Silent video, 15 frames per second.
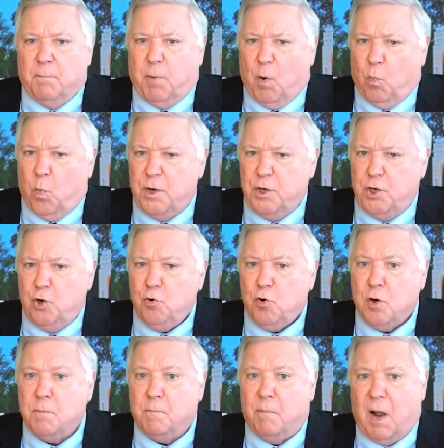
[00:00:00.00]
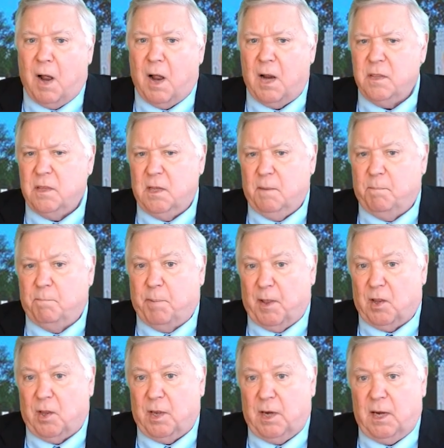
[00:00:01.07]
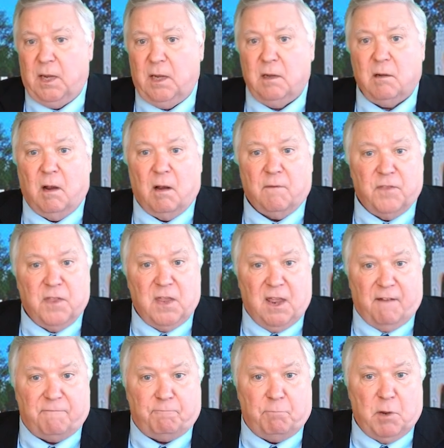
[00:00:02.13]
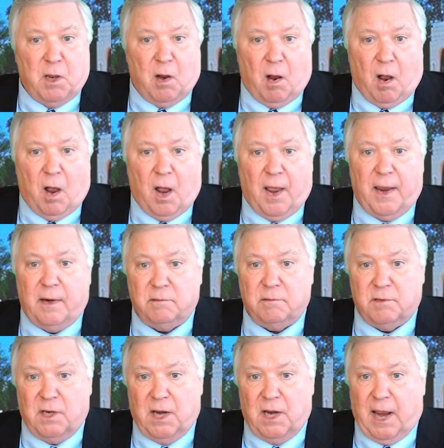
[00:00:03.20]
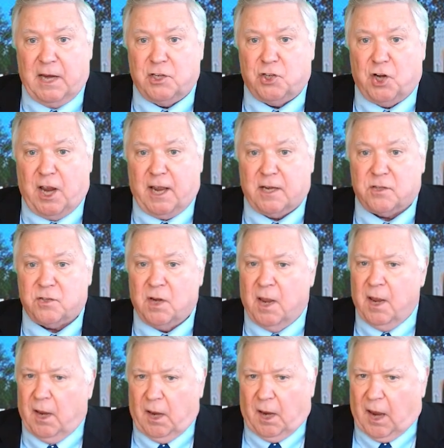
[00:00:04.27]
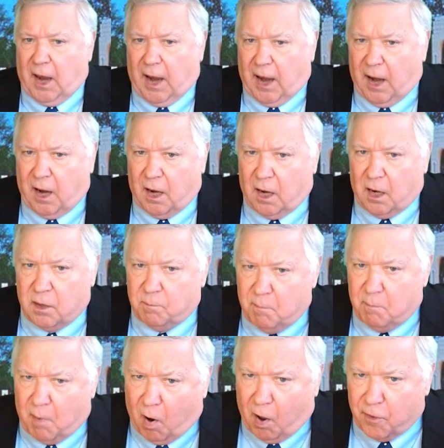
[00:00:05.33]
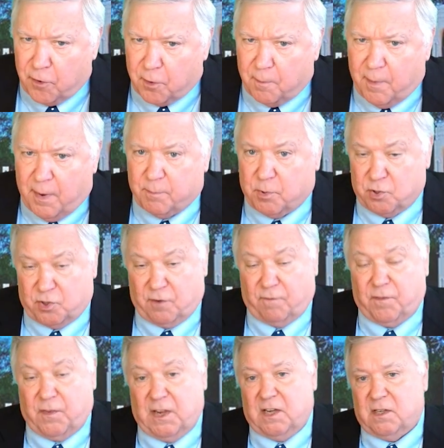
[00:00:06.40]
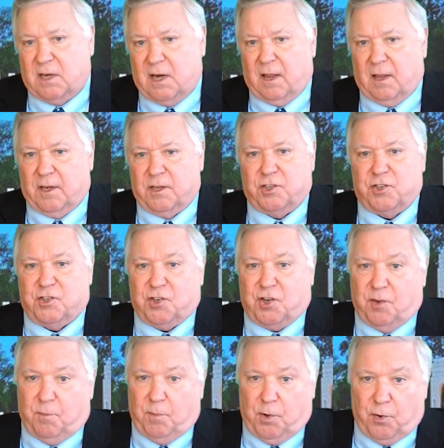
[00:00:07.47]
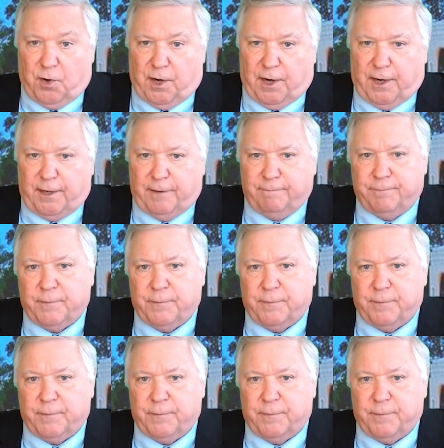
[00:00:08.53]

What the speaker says: But when you combine the ability of the FBI, DHS, and other members of the intelligence community